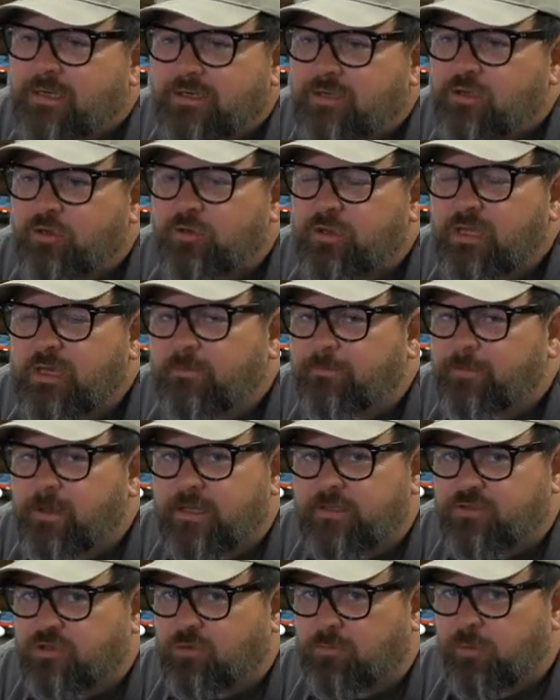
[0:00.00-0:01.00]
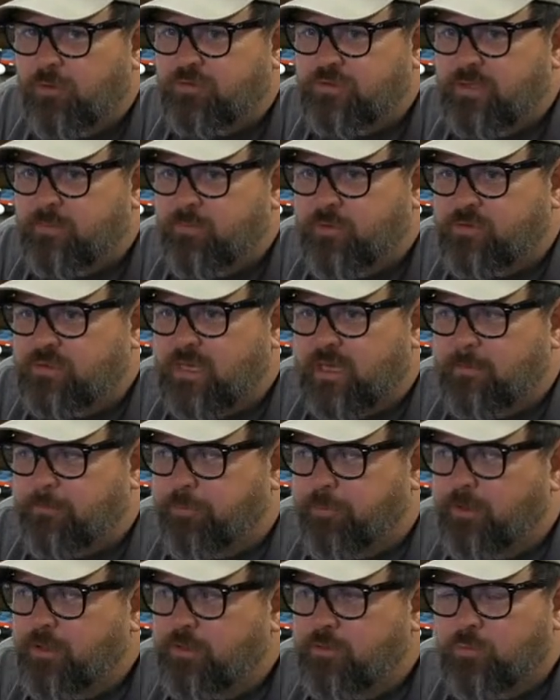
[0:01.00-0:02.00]
You know, the E-flite Turbo Timber has got a
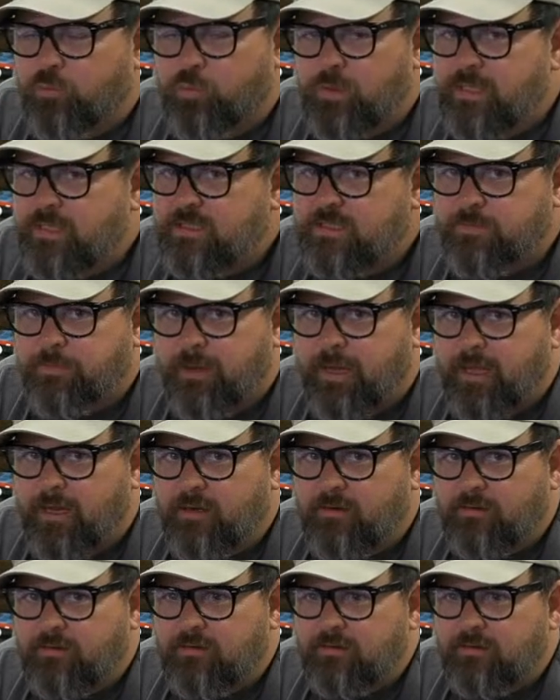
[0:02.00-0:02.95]
pretty good wingspan.